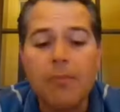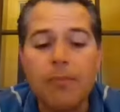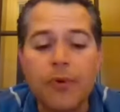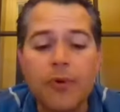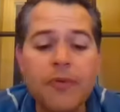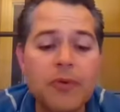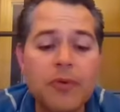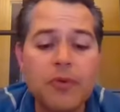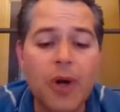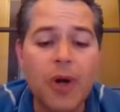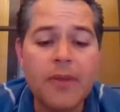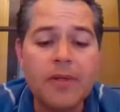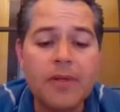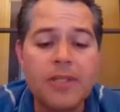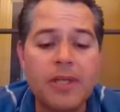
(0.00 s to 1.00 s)
Prove to
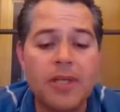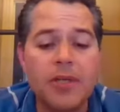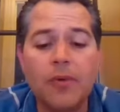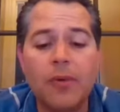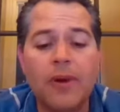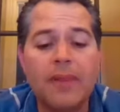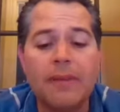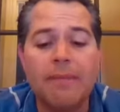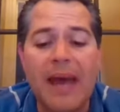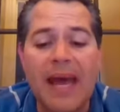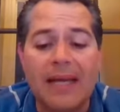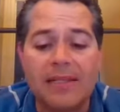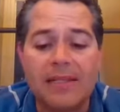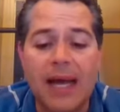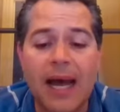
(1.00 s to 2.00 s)
others that you are the
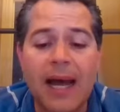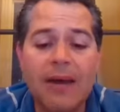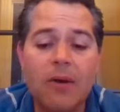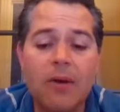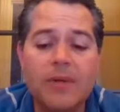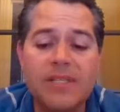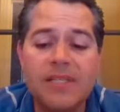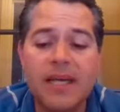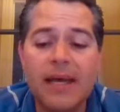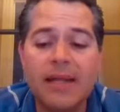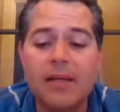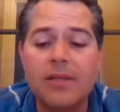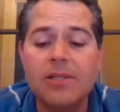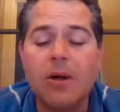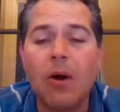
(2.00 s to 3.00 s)
best. I always say
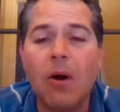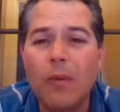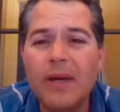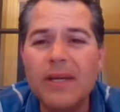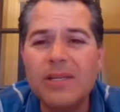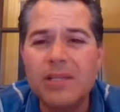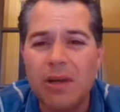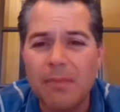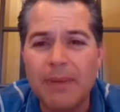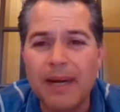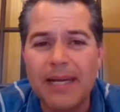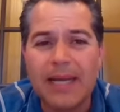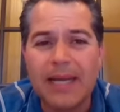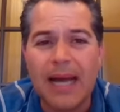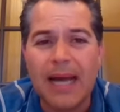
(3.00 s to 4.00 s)
there's always
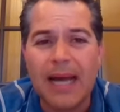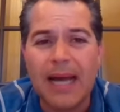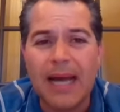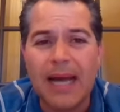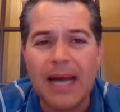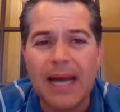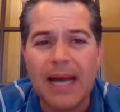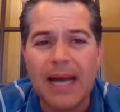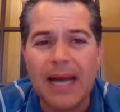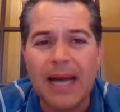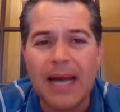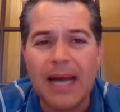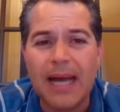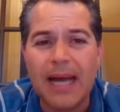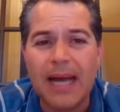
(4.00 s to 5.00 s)
somebody out there
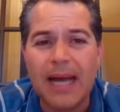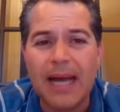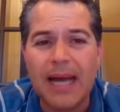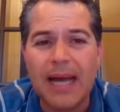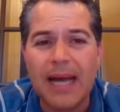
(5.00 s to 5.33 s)
that is going to